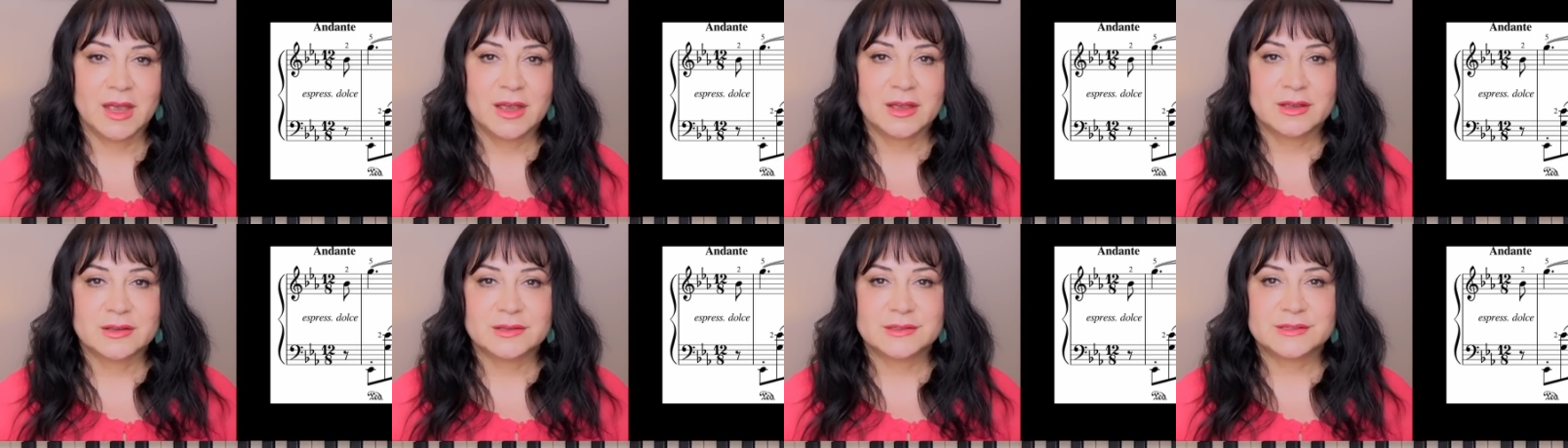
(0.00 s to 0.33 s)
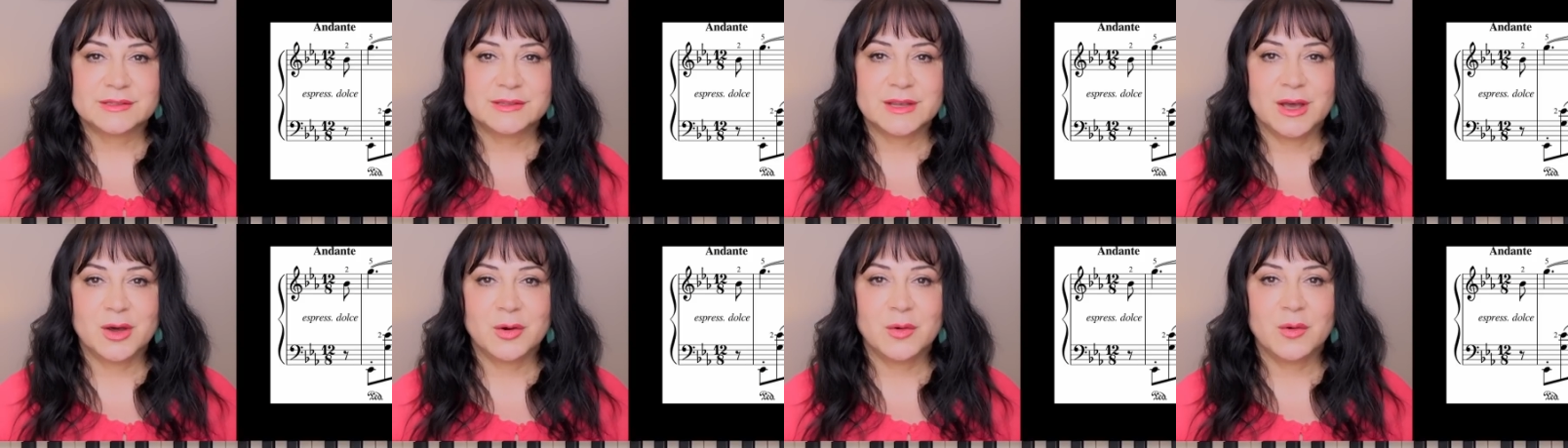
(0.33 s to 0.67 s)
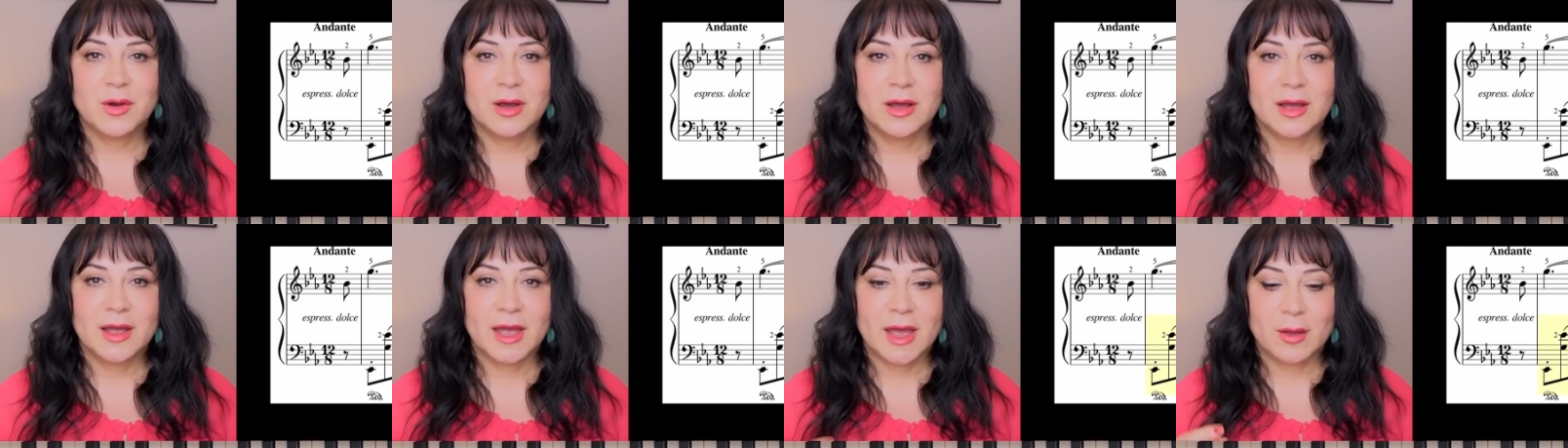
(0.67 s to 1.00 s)

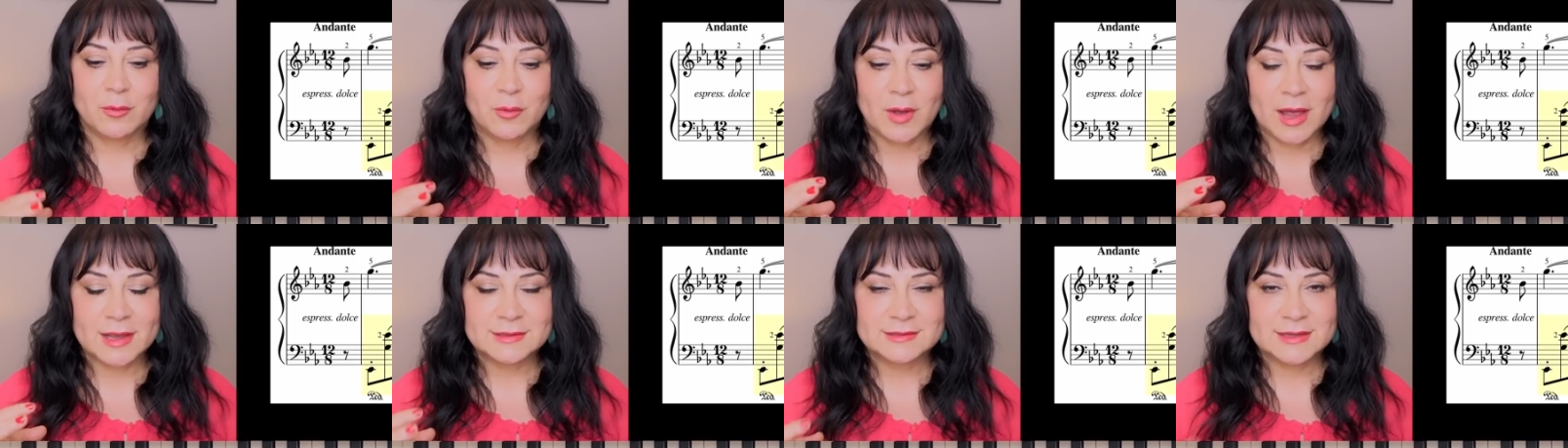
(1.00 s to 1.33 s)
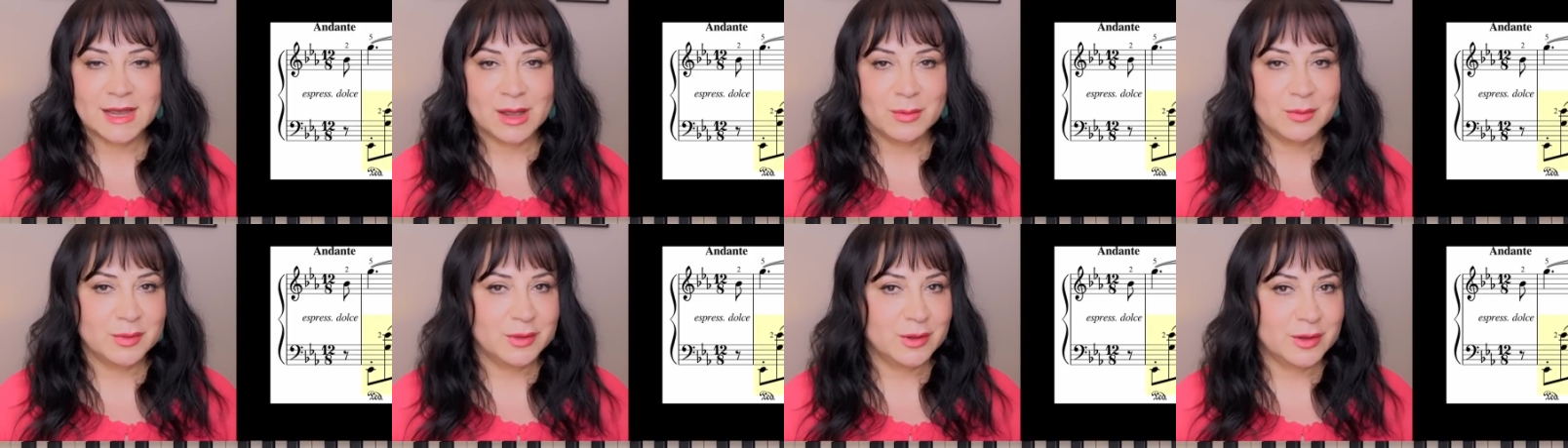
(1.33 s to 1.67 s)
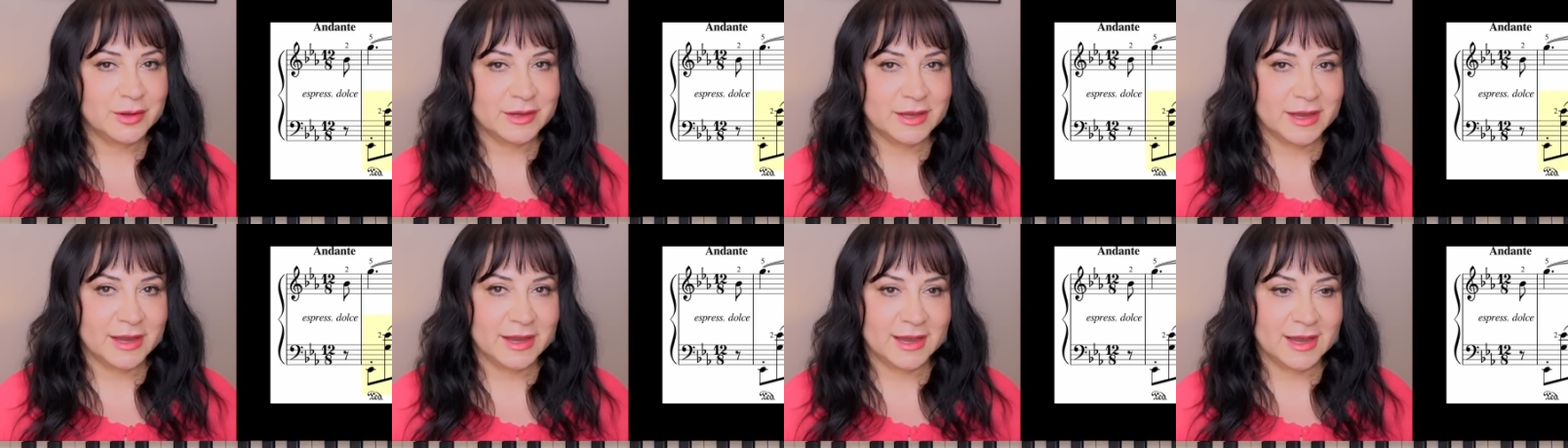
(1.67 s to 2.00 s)
So as I'm
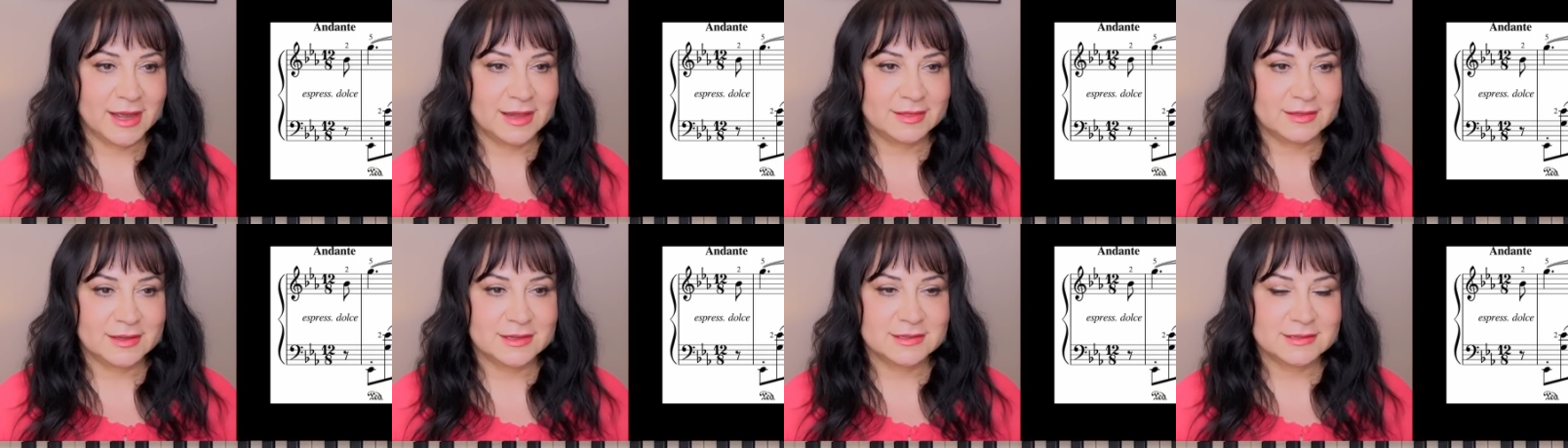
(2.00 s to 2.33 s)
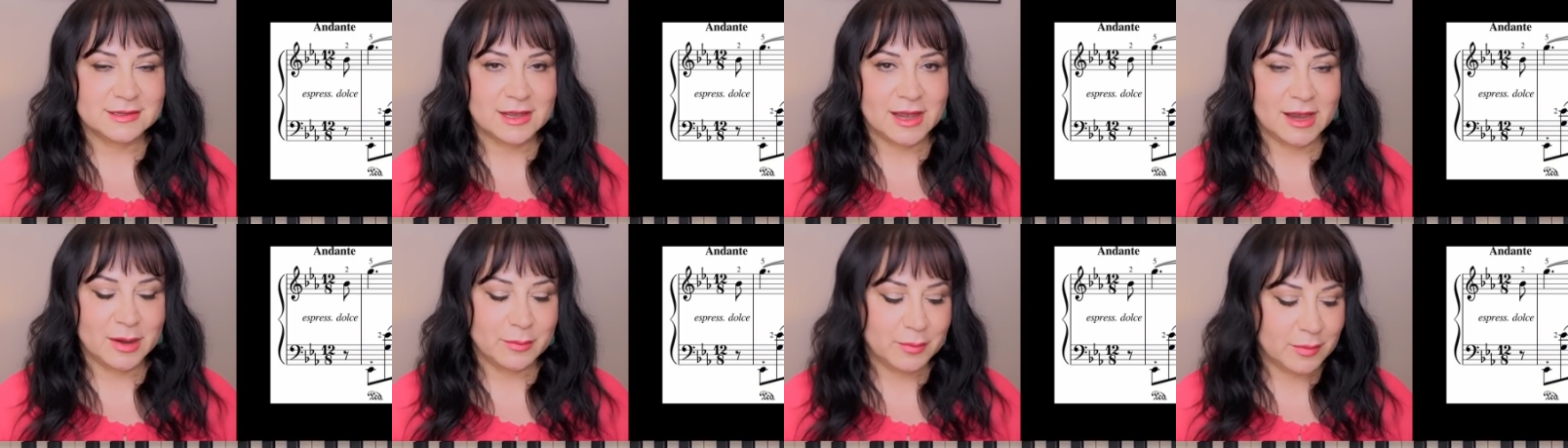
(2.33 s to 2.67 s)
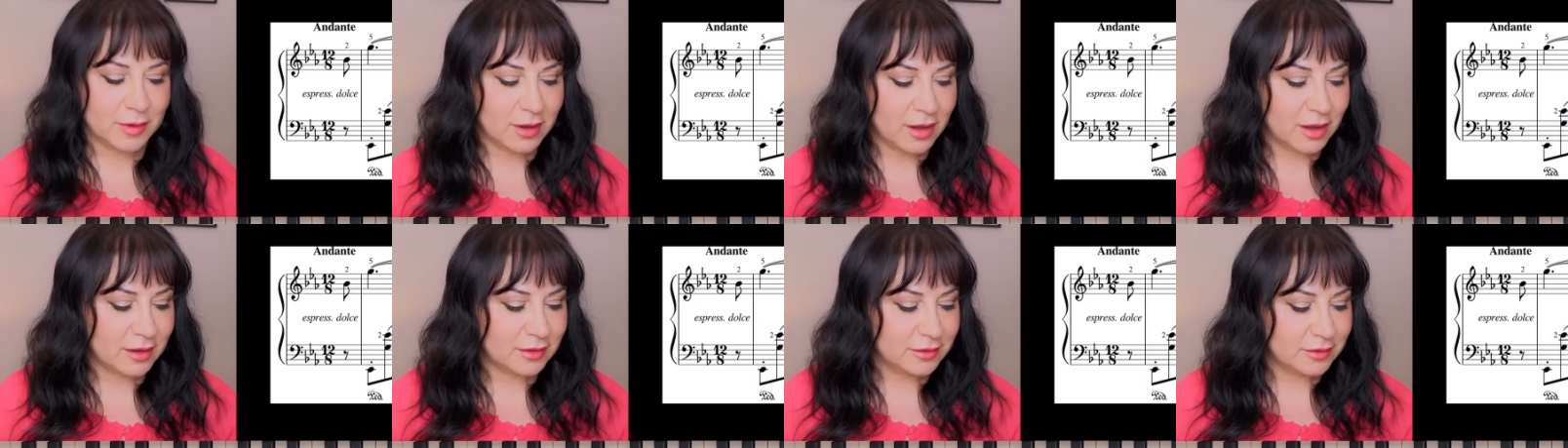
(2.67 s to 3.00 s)
looking at this, I'm
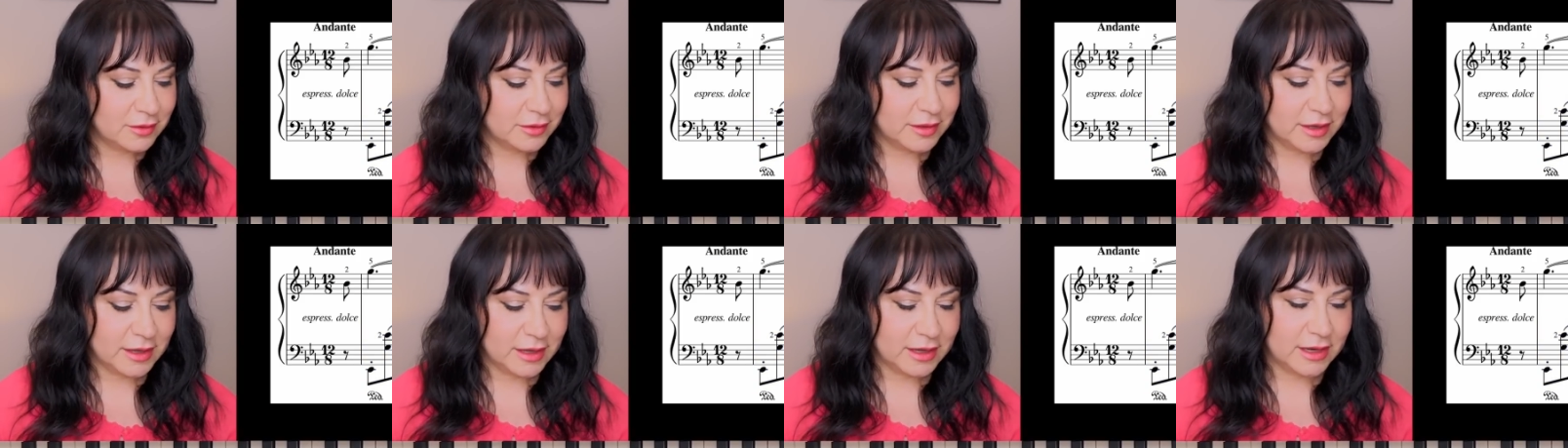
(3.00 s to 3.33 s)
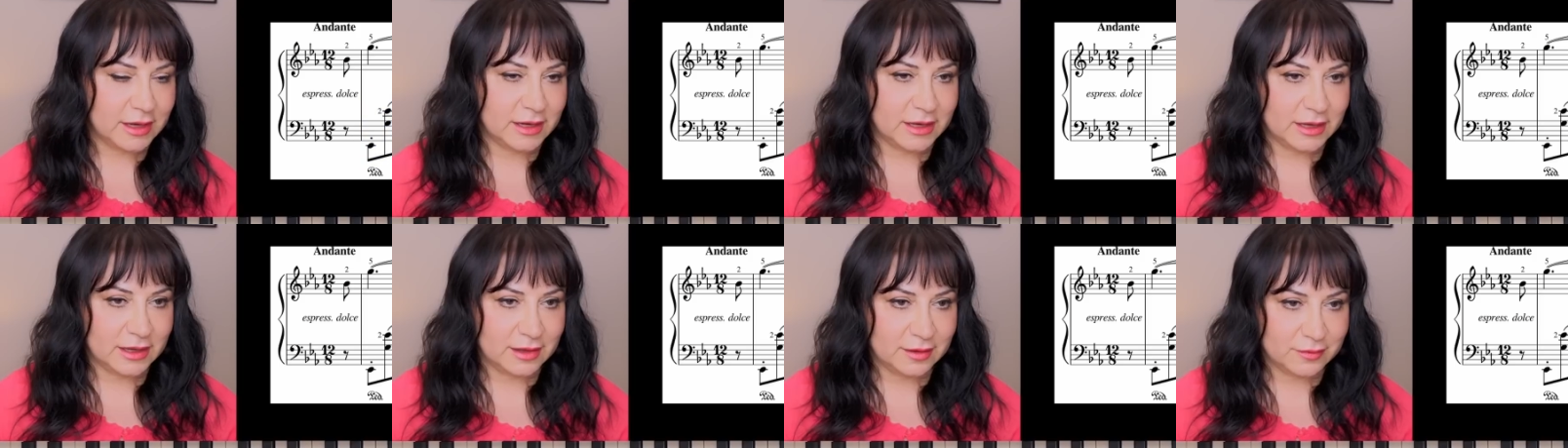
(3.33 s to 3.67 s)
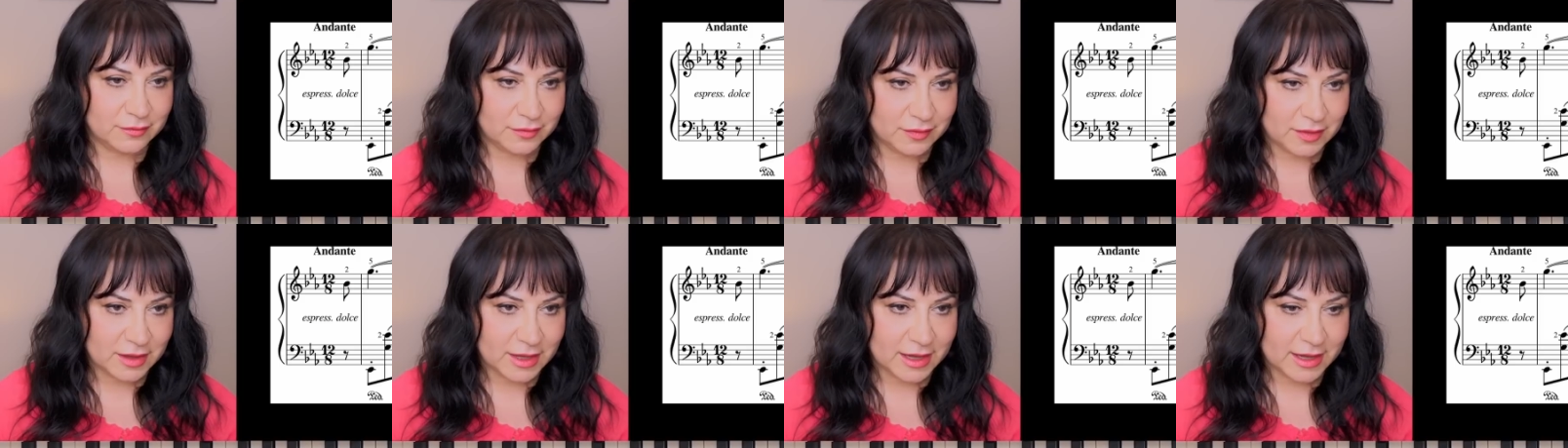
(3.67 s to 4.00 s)
not looking at E
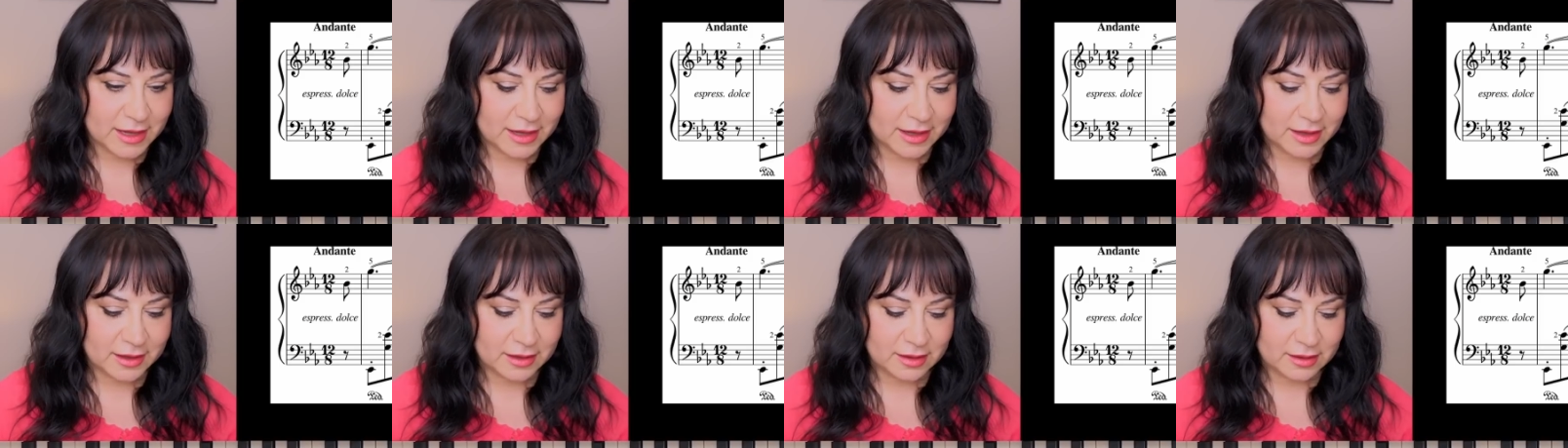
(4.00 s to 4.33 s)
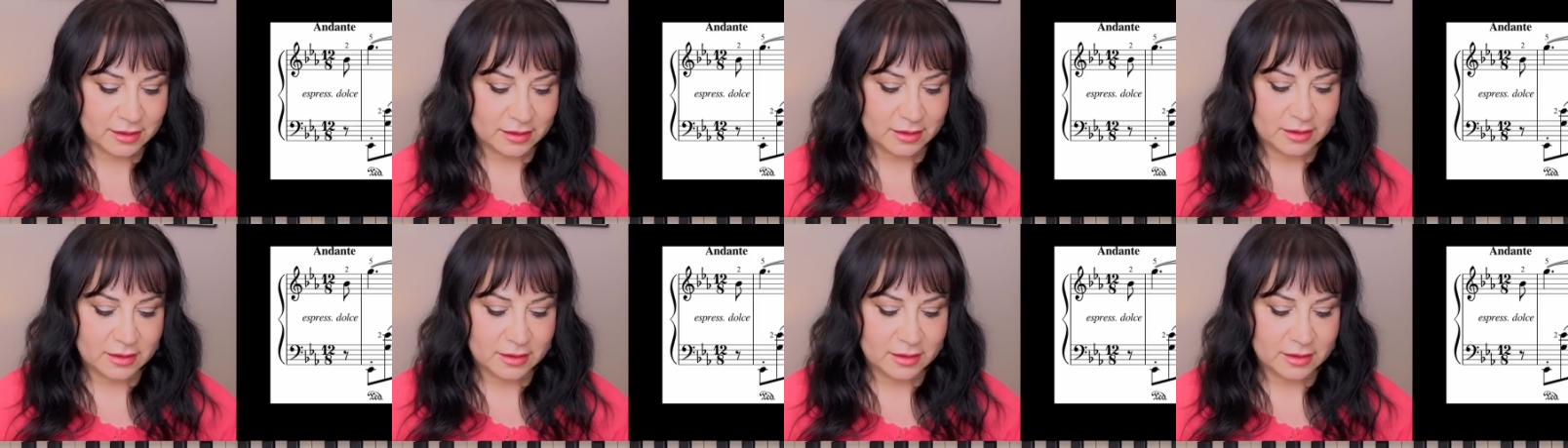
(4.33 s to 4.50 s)
flat,